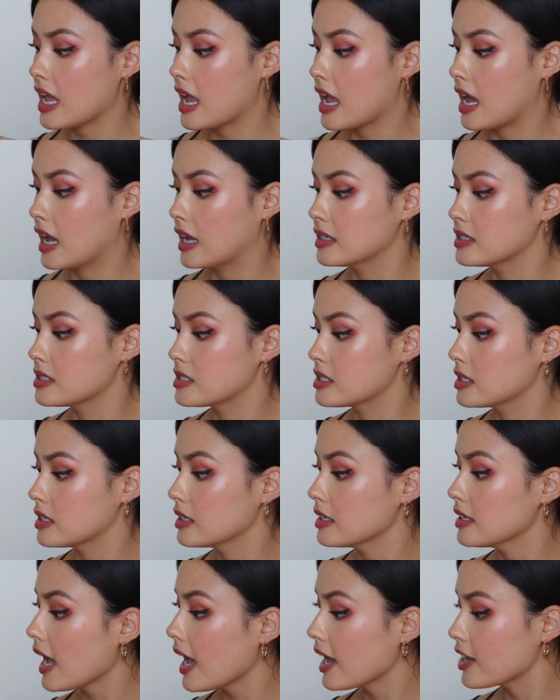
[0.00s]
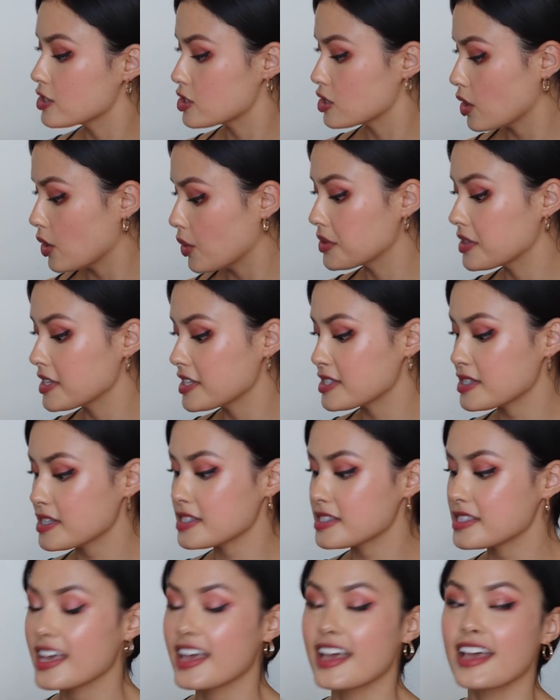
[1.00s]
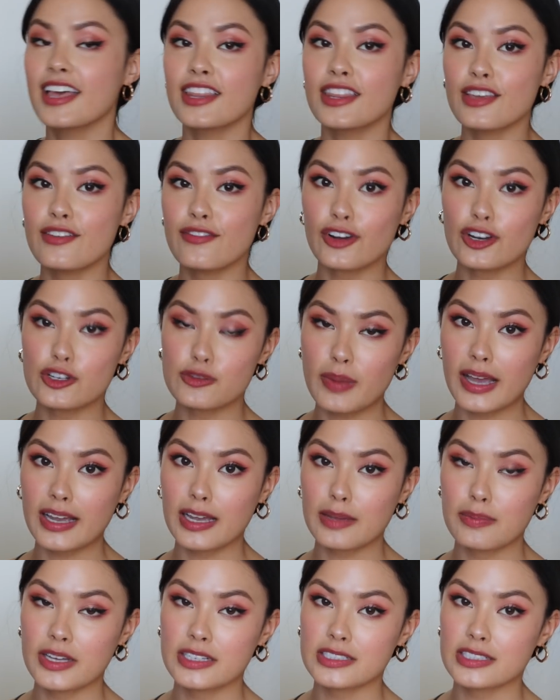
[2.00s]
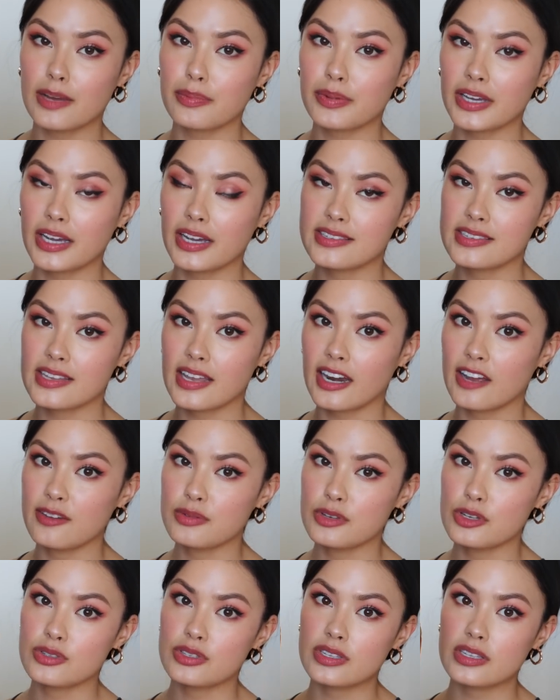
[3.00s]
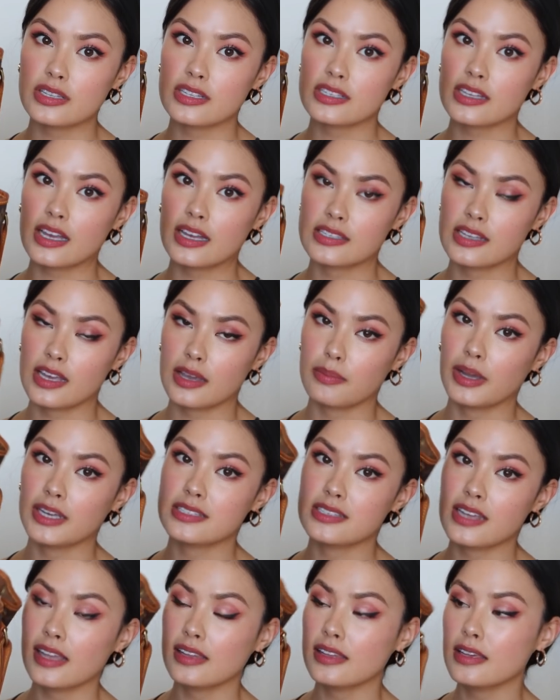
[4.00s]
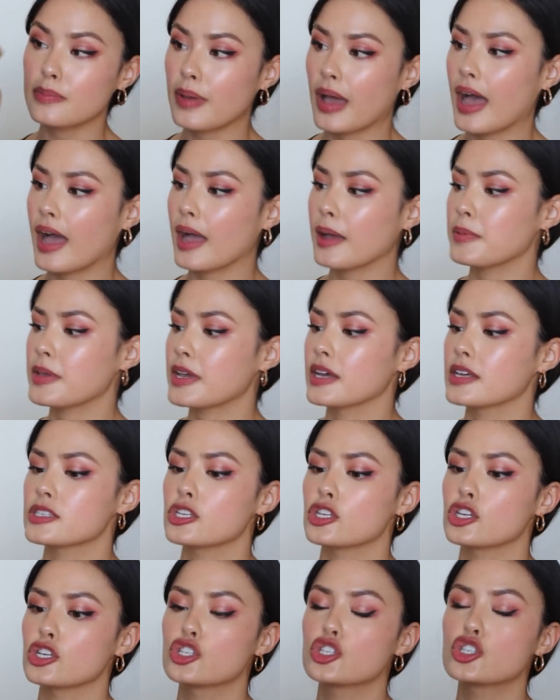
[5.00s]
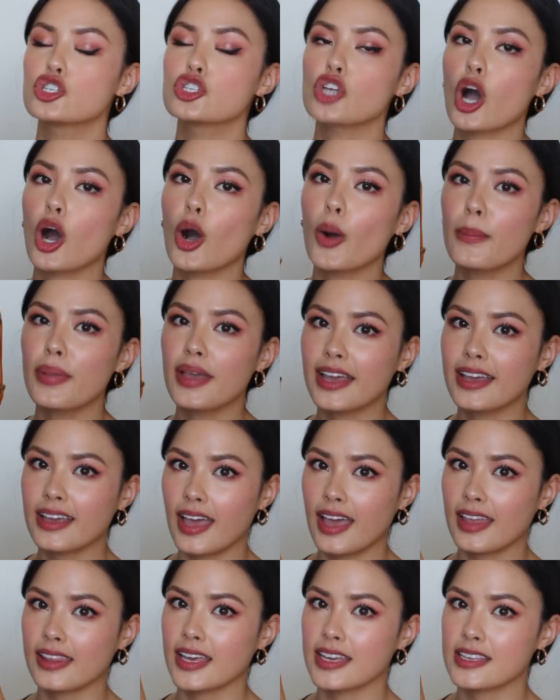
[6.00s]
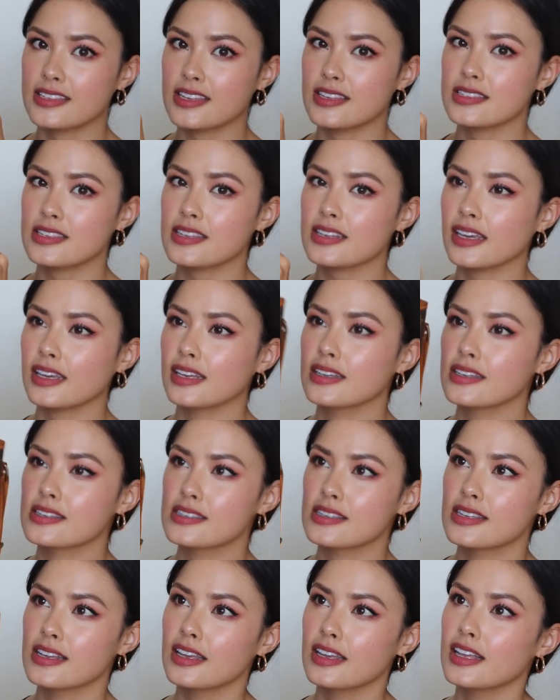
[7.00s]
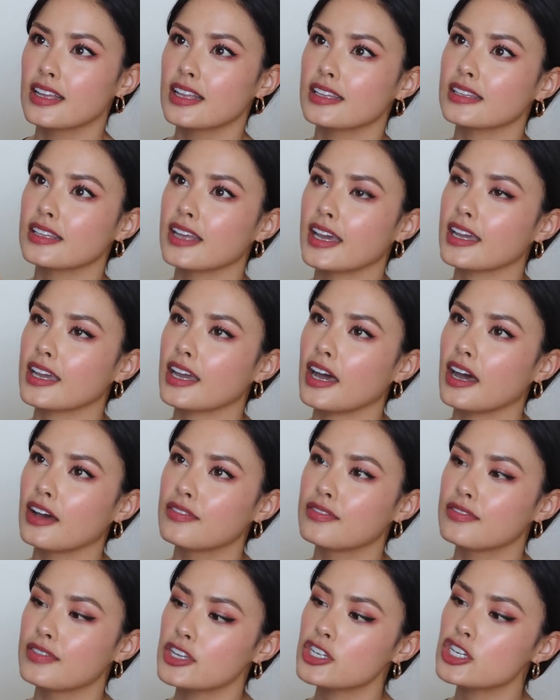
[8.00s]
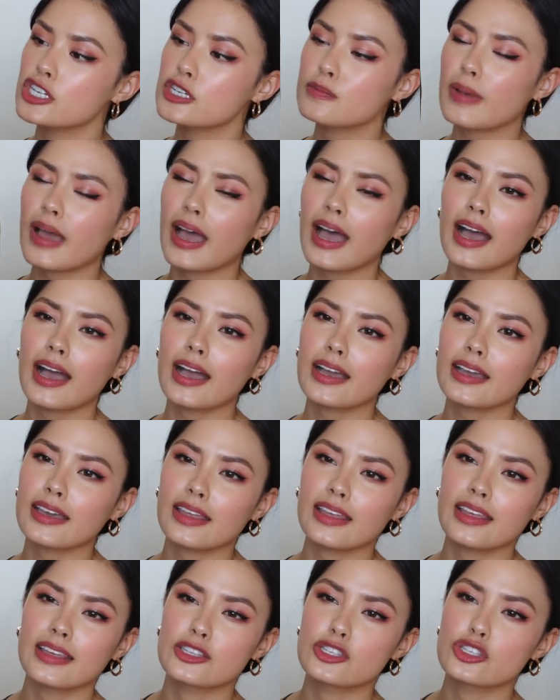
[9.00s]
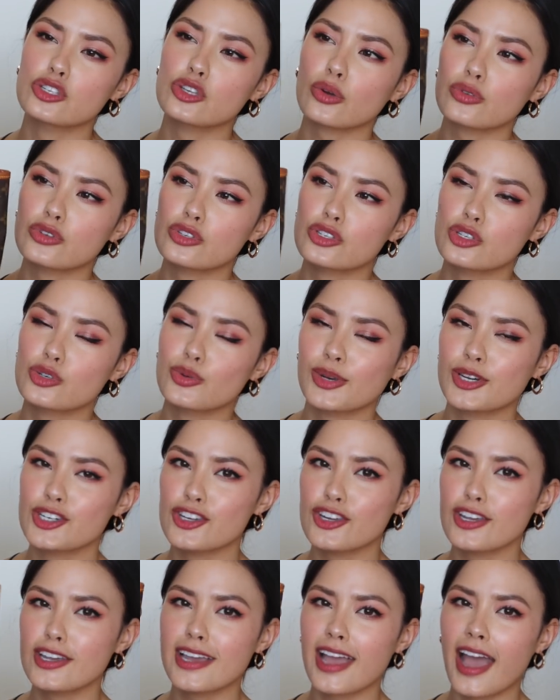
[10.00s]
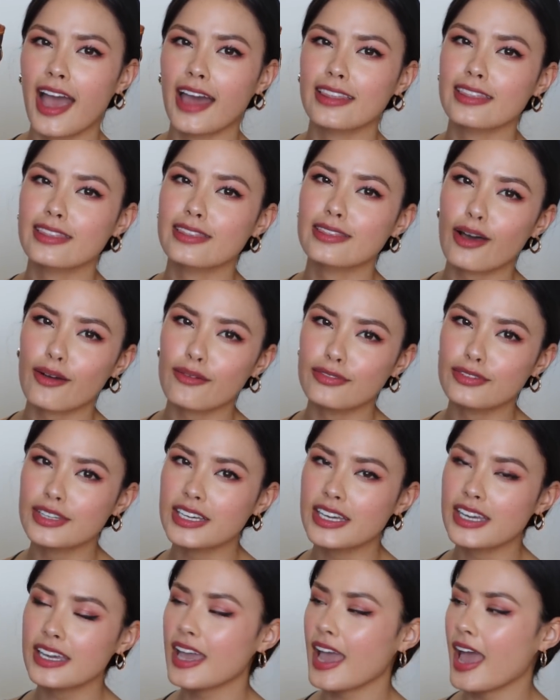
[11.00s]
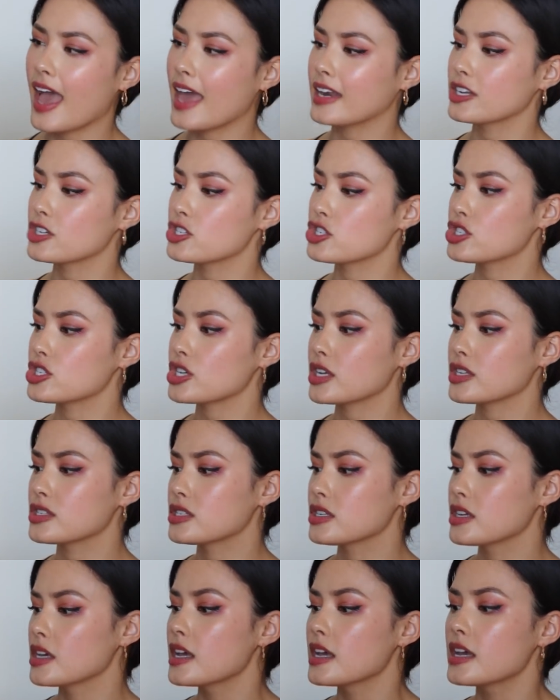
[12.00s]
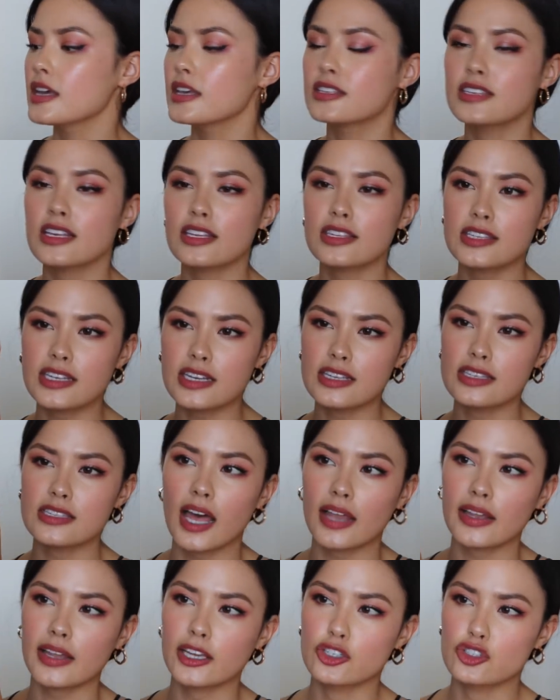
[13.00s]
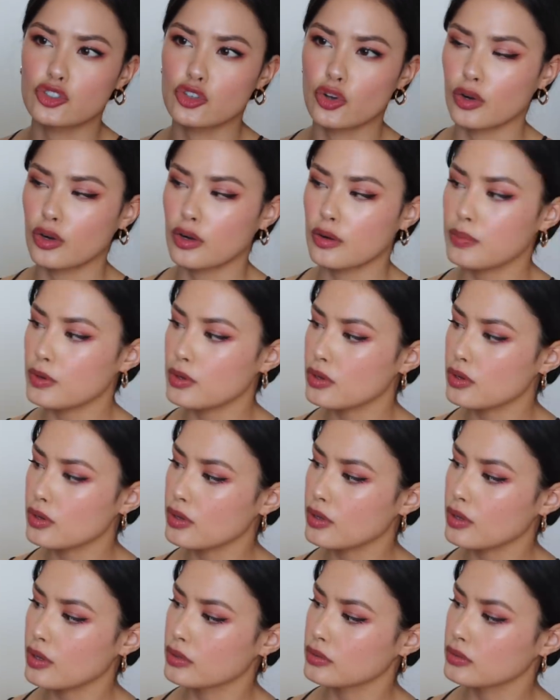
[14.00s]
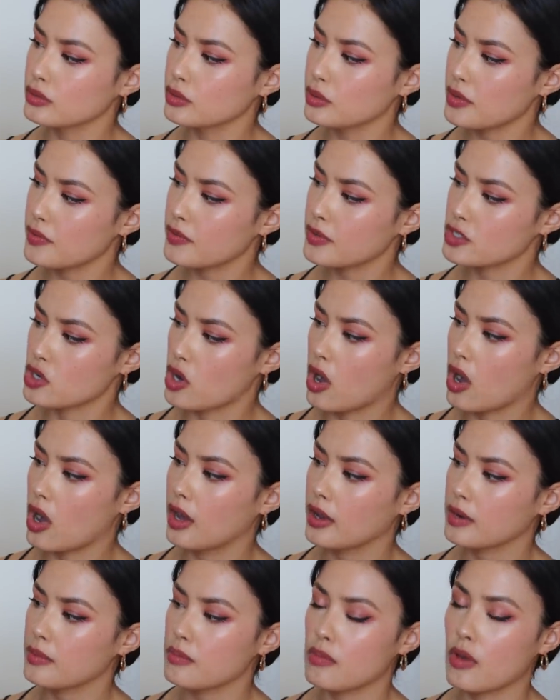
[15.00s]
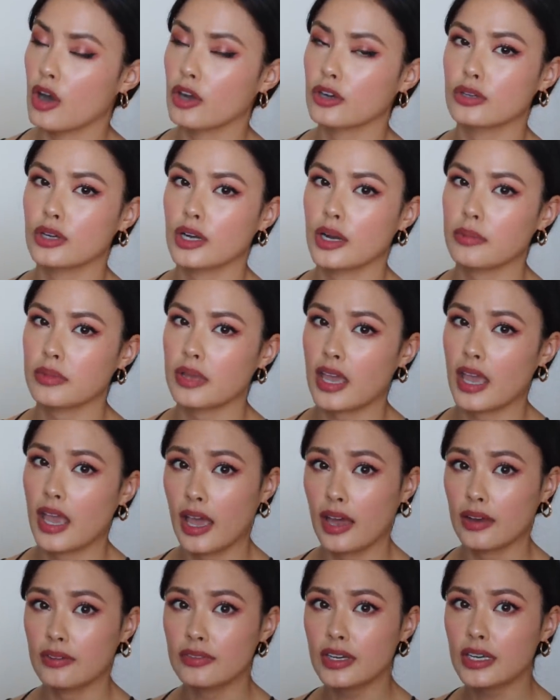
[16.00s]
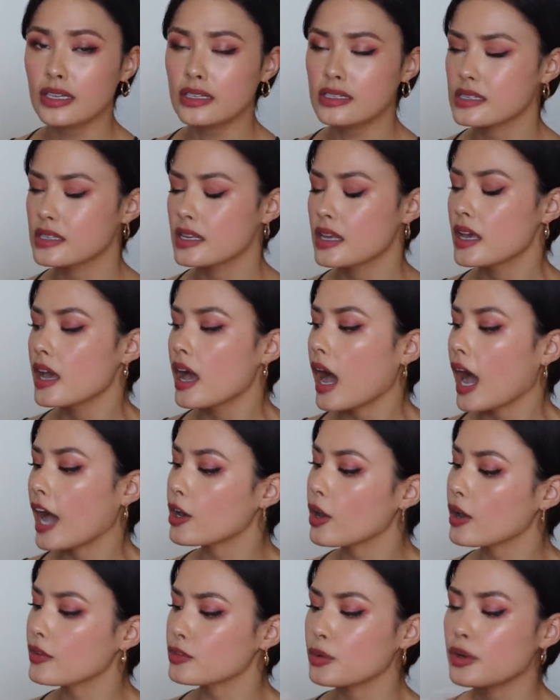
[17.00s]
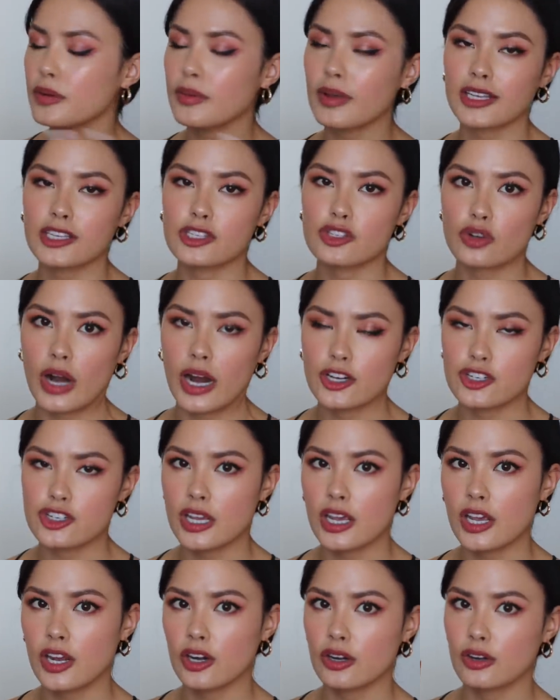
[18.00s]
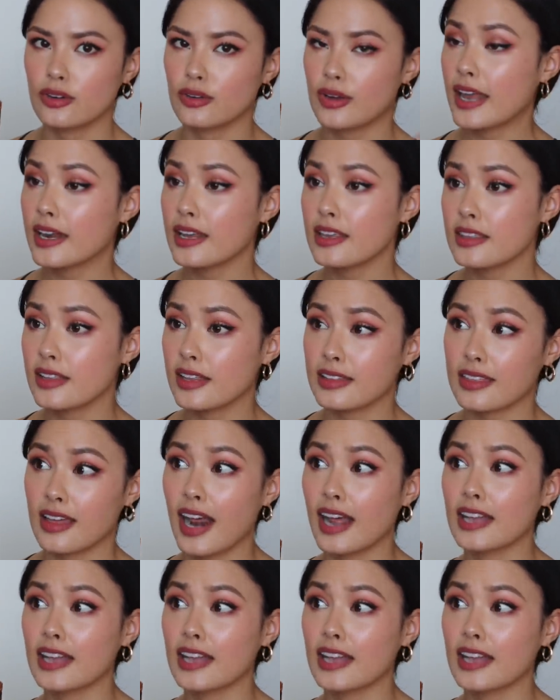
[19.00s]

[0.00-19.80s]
And yeah, so this is the first bag I picked up. Like I said, I've been using this as like my daily bag because it is so big, and like since it is like a vintage bag, it's so squishy and lovely, and it's just, since it is that like durable Louis Vuitton monogram canvas, I don't have to worry about like scratching it or anything like that.